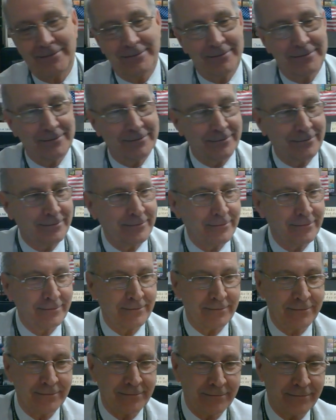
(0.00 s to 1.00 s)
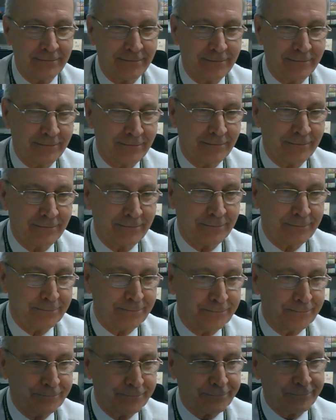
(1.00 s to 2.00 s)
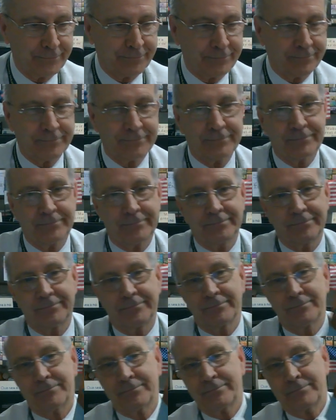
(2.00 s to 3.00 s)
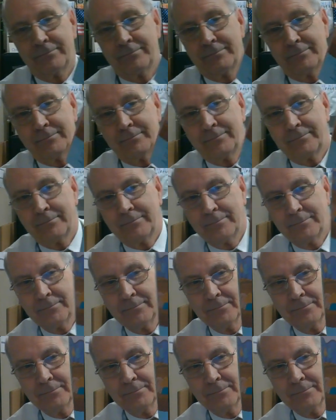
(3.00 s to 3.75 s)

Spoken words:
Nobody speaks.